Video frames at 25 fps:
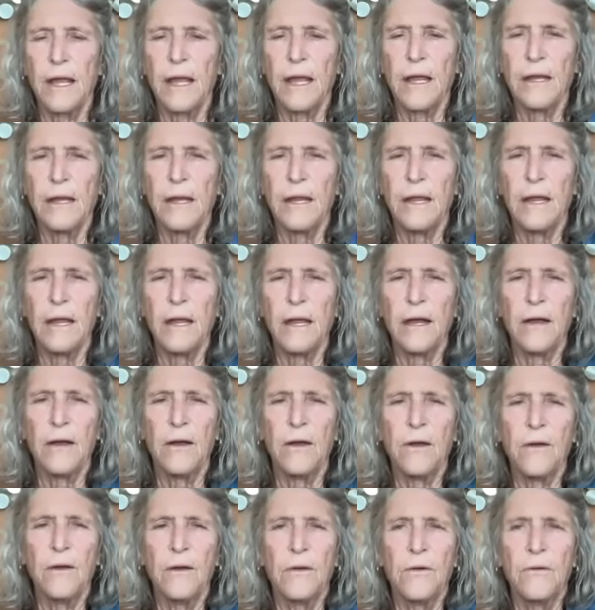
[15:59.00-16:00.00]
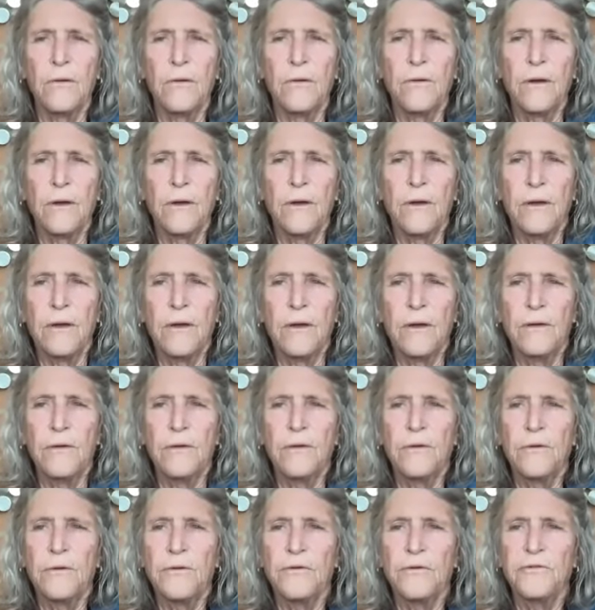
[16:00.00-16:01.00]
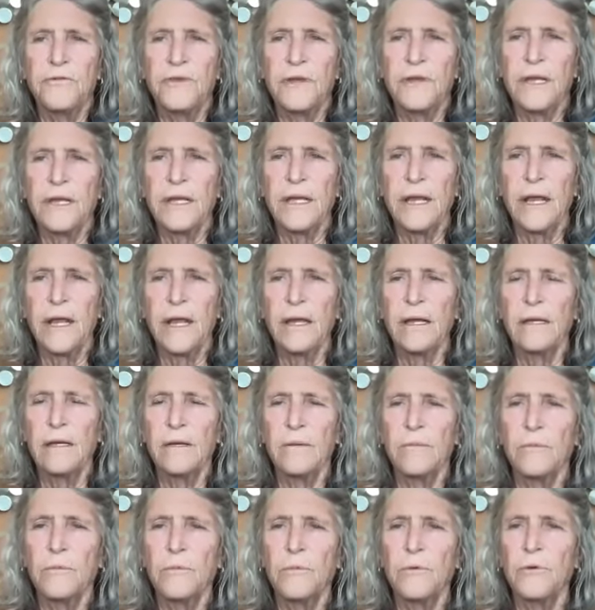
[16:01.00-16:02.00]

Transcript: And now noticing again,